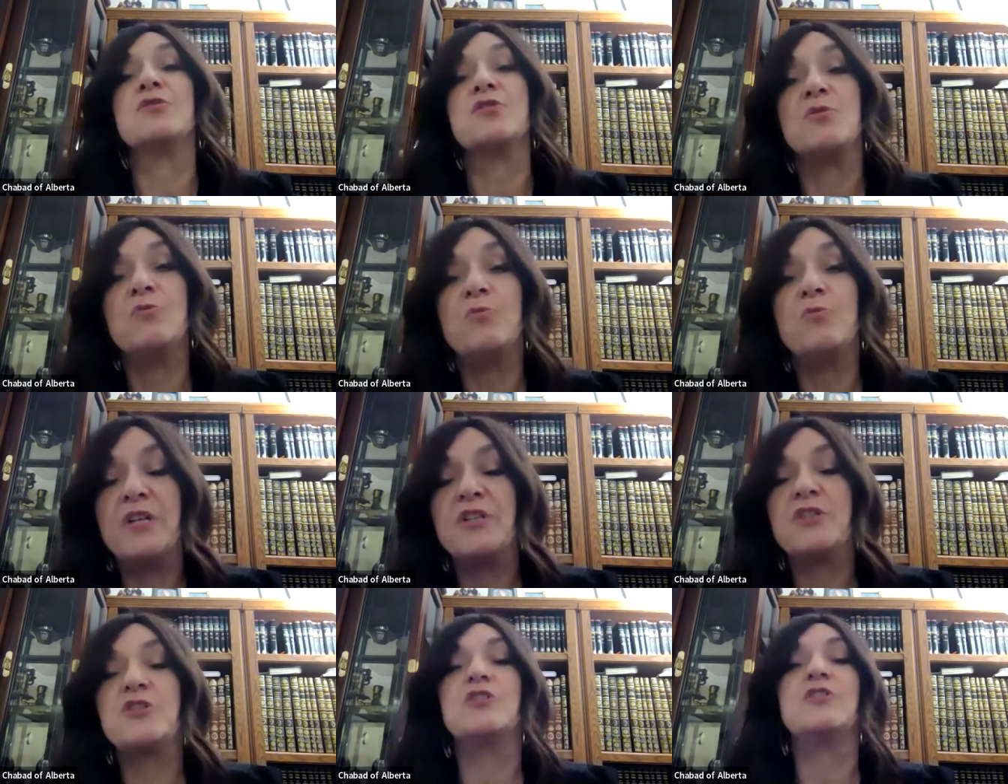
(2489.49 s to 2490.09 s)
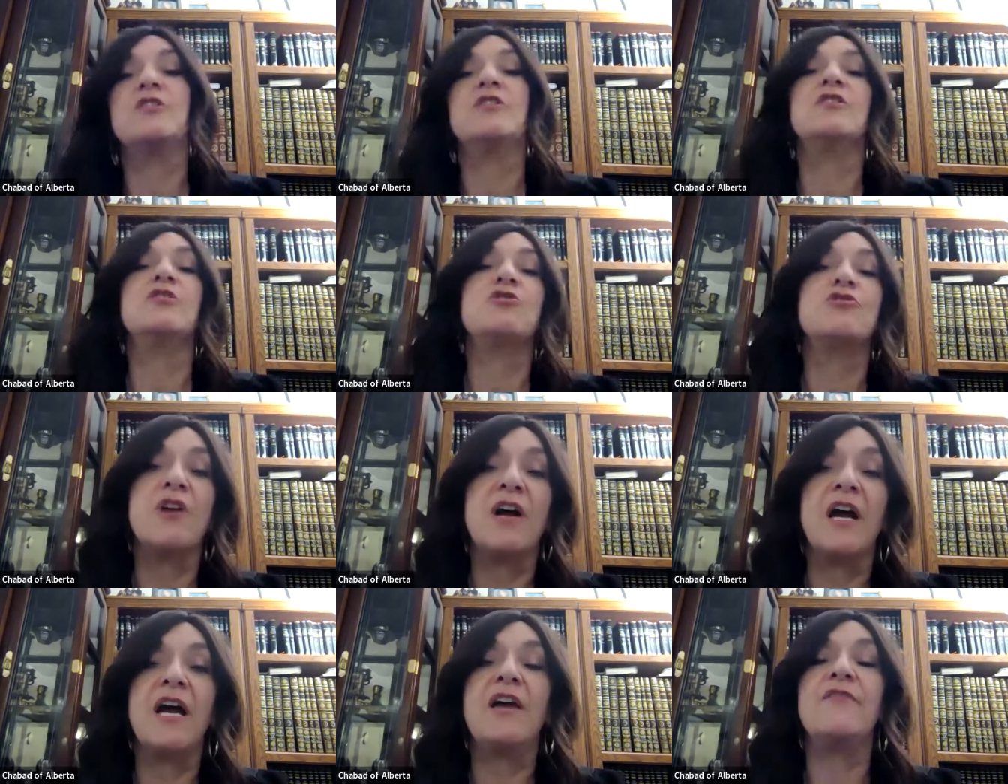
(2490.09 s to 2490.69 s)
So winter,
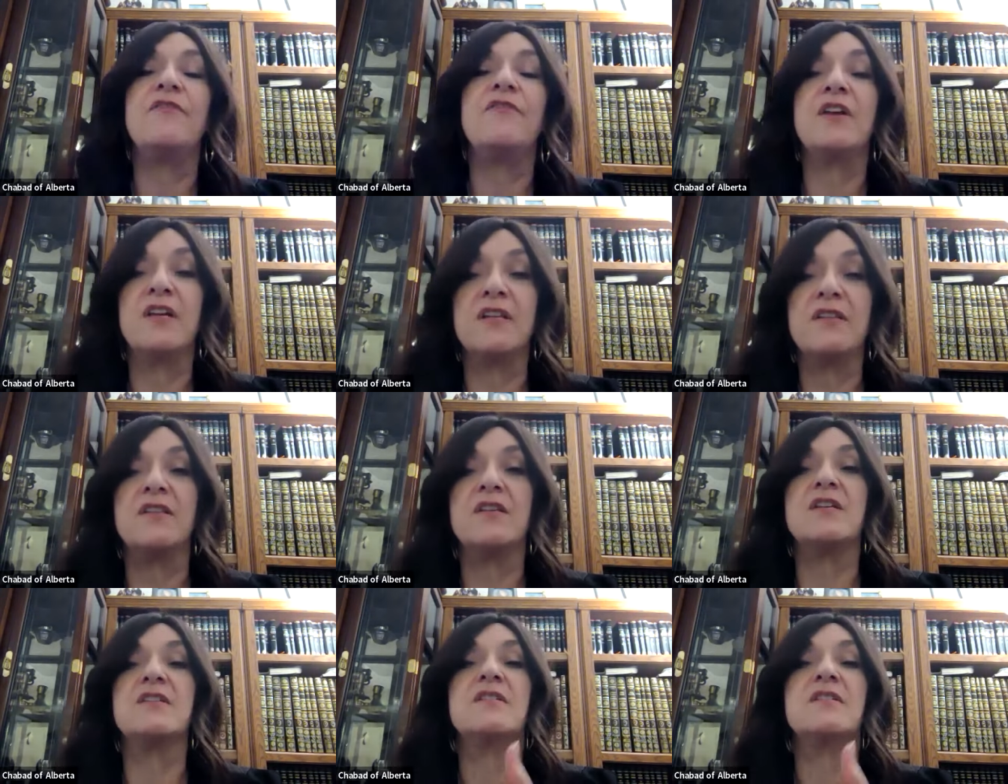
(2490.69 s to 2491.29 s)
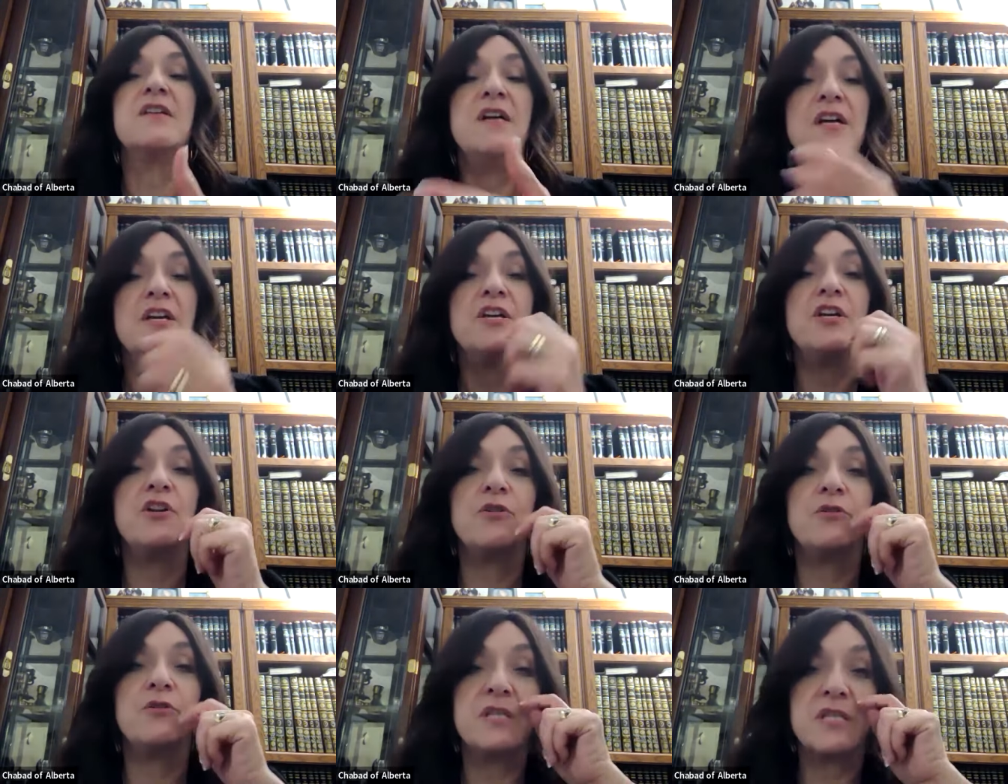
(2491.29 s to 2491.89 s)
driving, and this,
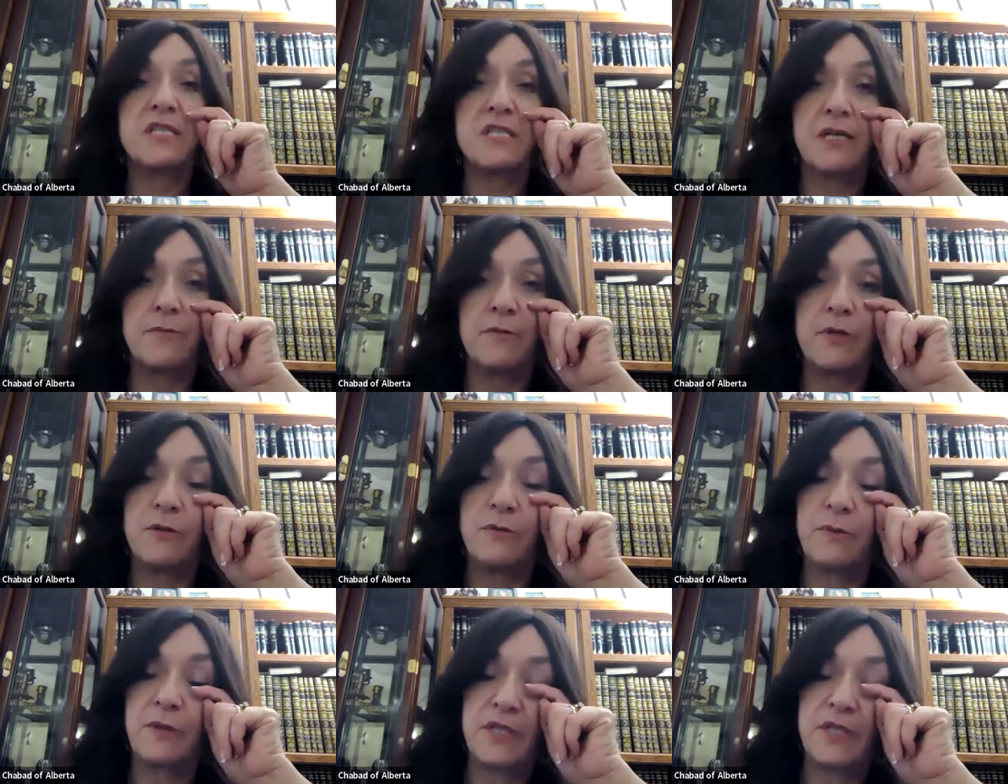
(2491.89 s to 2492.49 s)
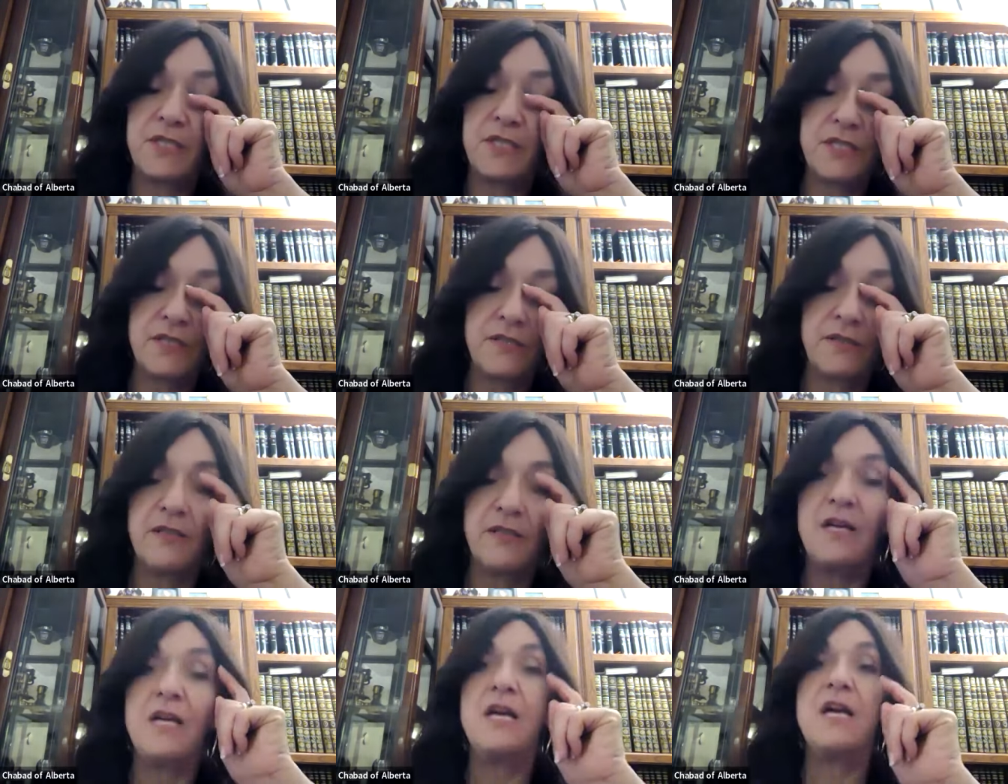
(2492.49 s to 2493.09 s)
you know, in the summer a little bit
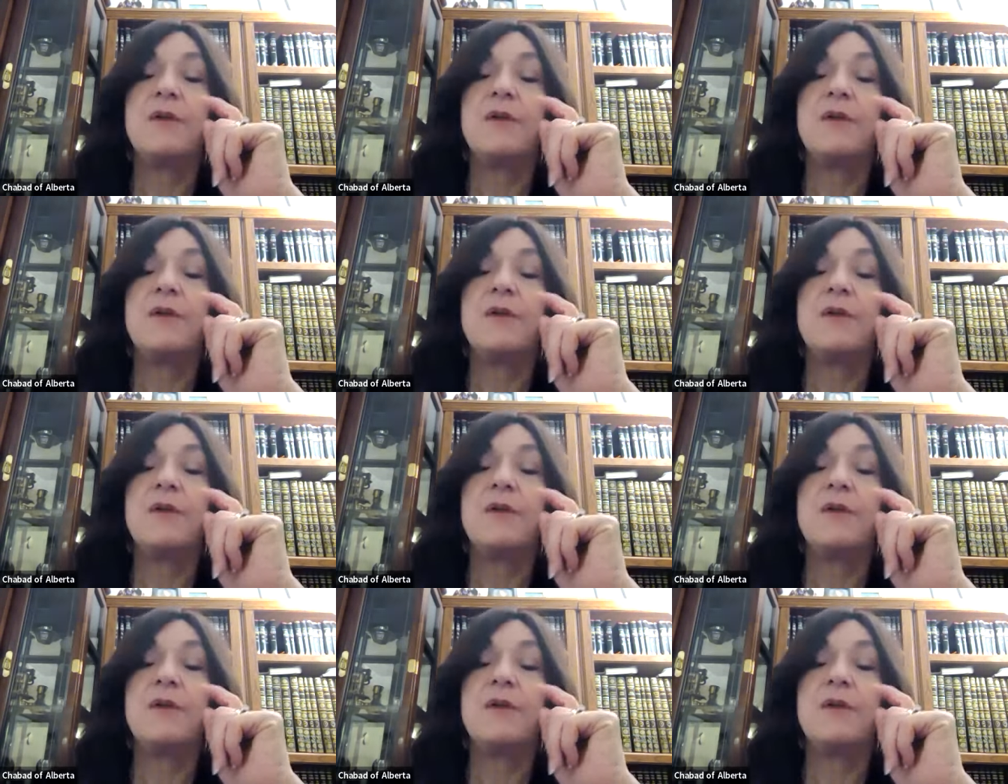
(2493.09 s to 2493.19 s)
easier.